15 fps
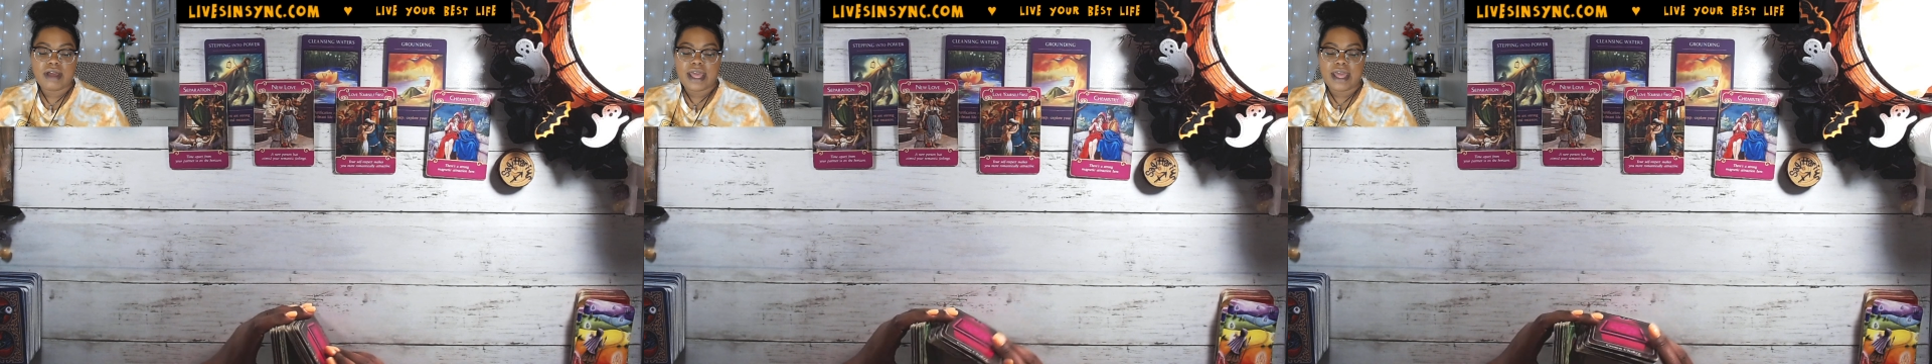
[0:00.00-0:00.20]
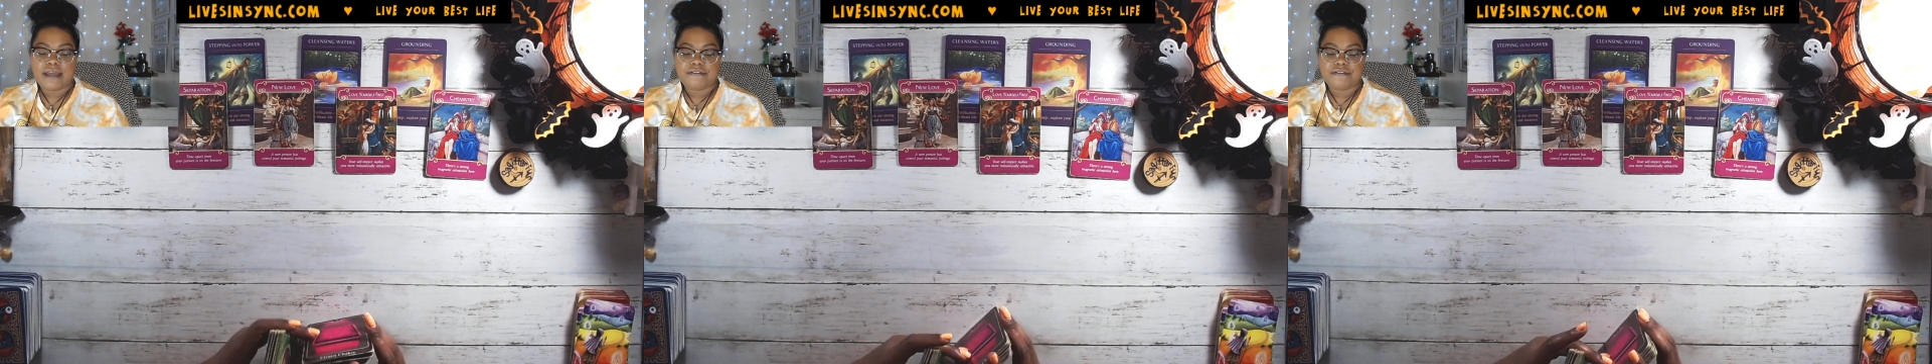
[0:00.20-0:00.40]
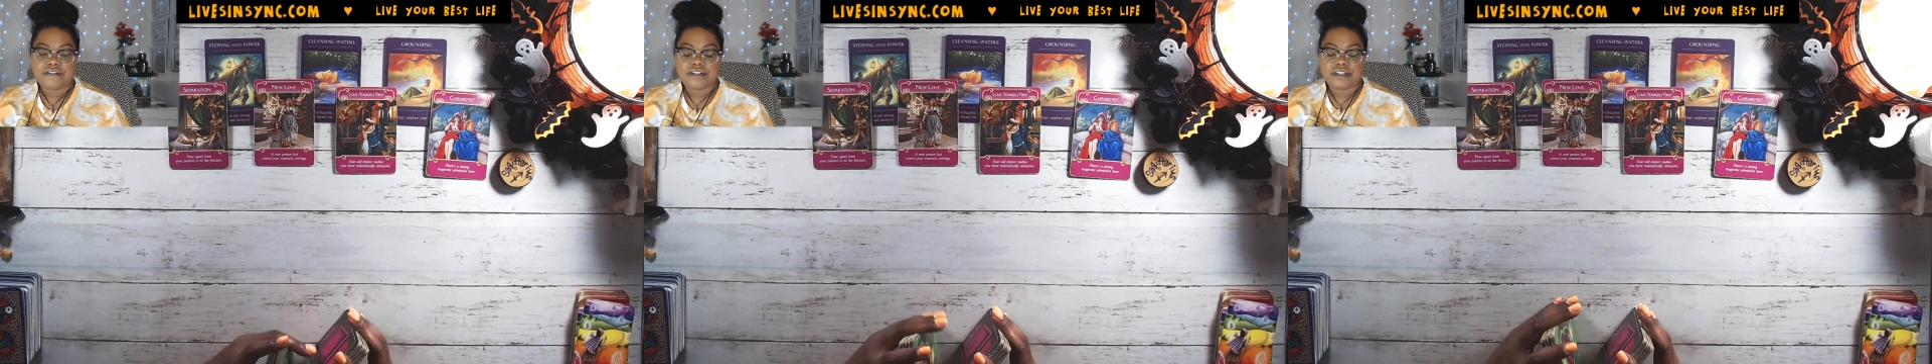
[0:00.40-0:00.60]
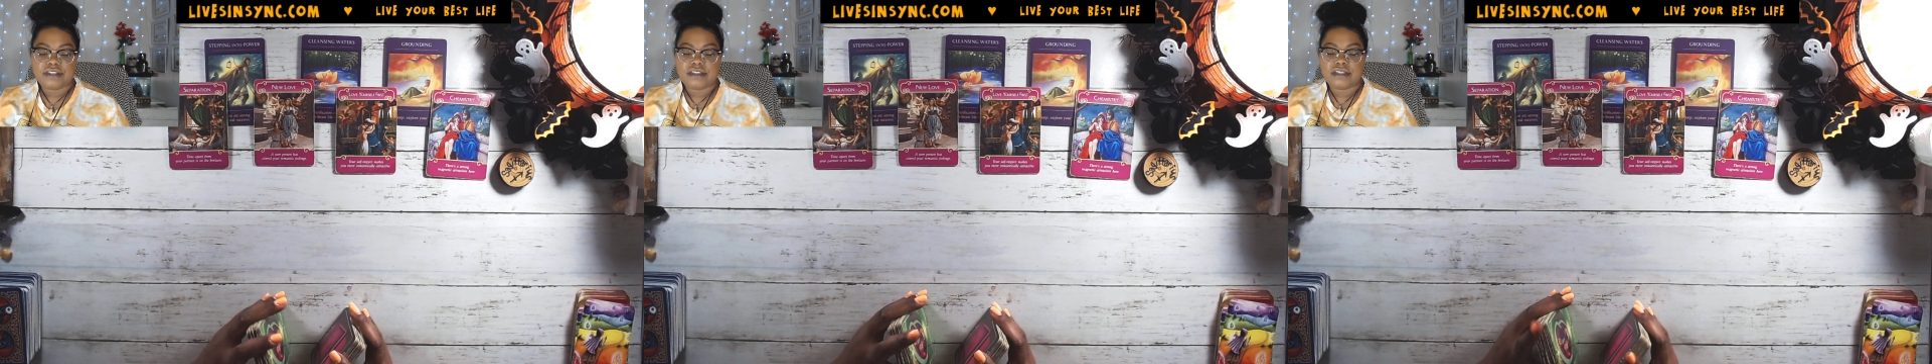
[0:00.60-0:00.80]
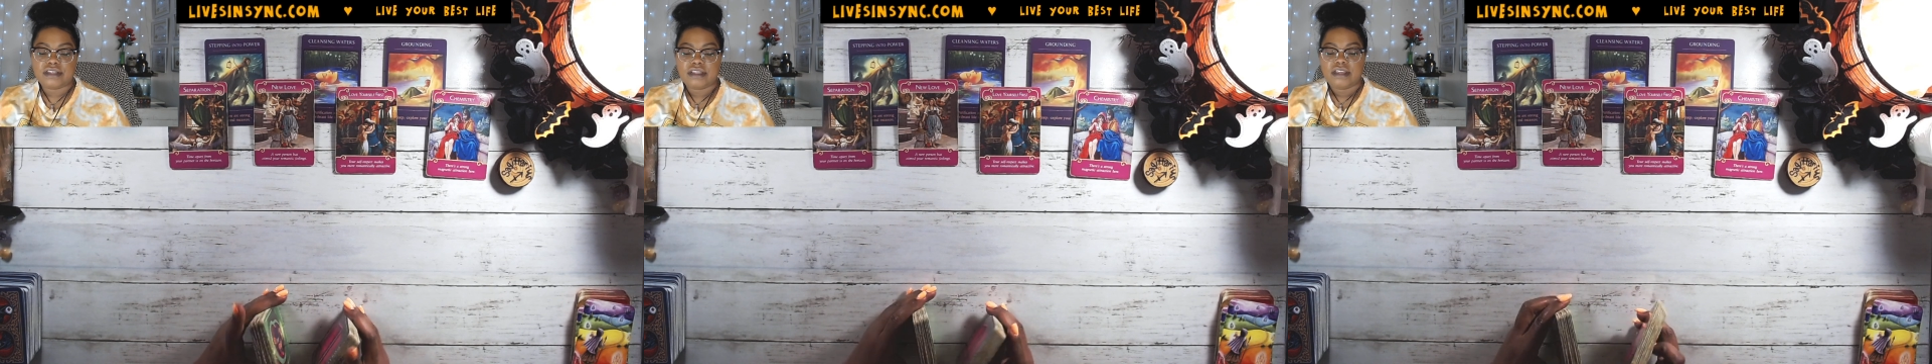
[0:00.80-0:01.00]
have
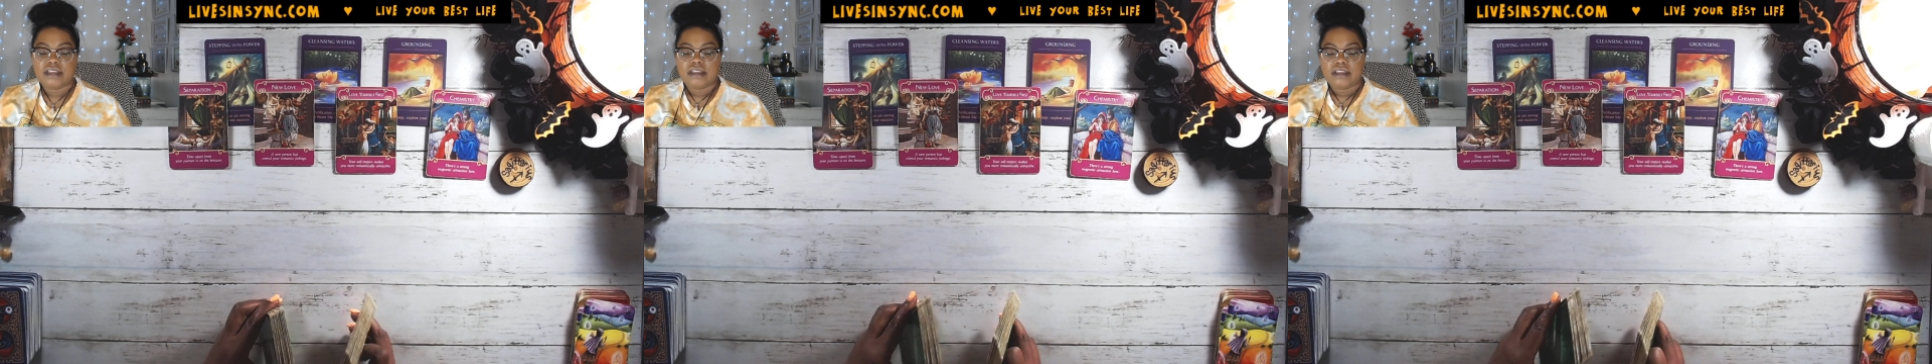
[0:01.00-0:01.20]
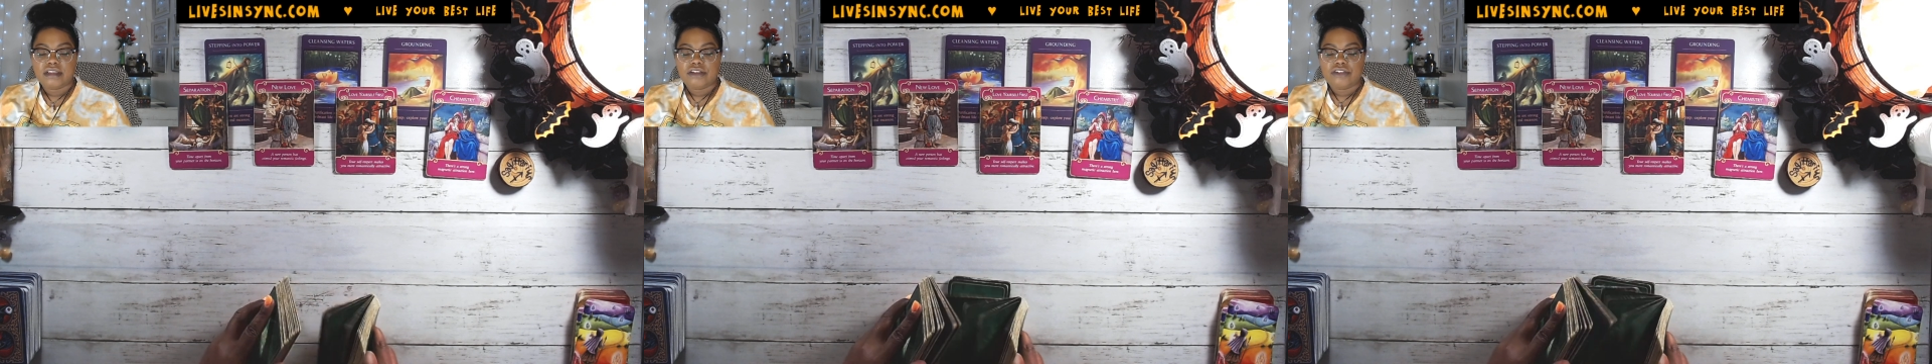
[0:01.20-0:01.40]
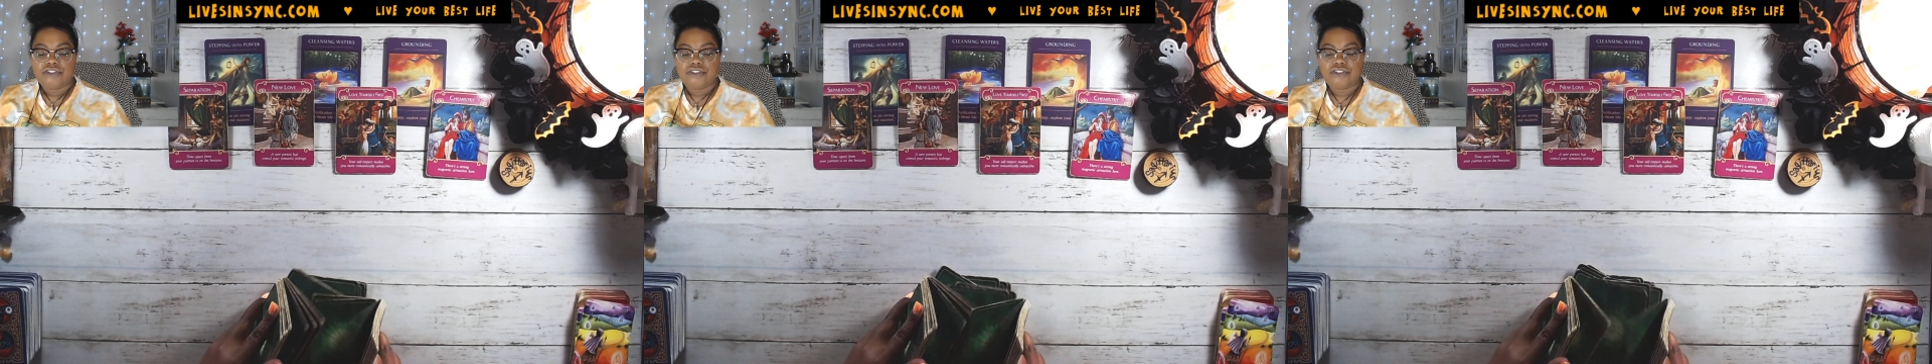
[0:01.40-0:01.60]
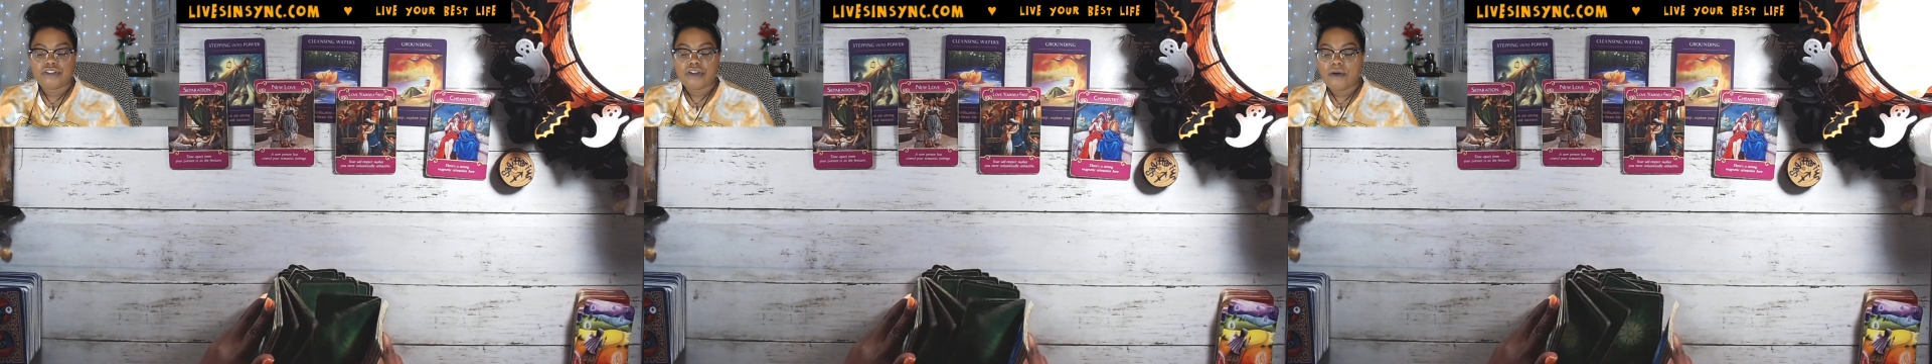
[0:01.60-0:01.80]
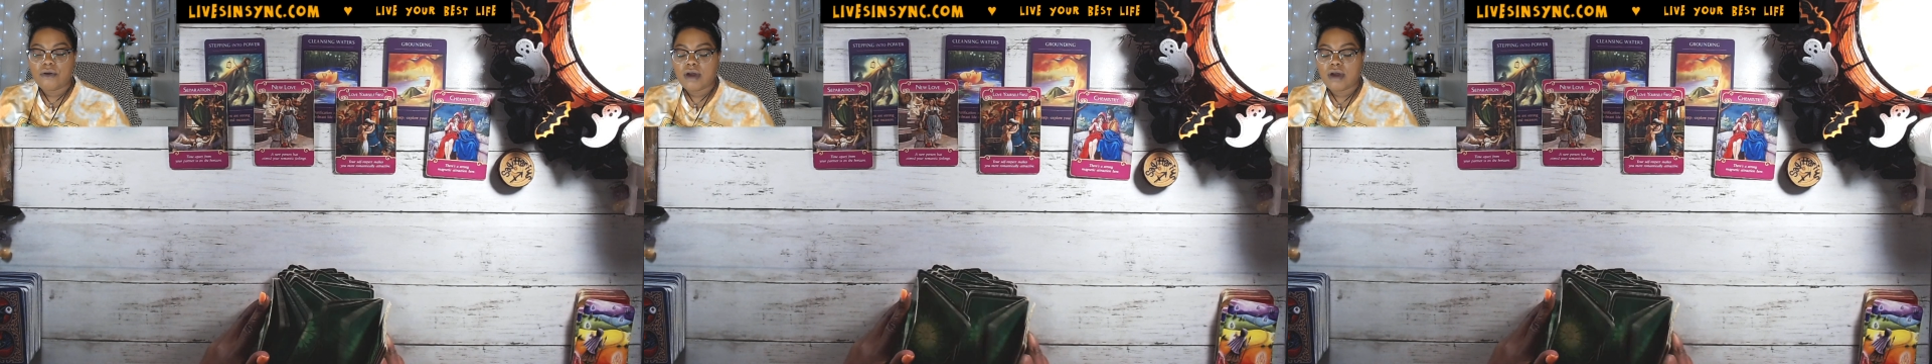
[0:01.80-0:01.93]
to show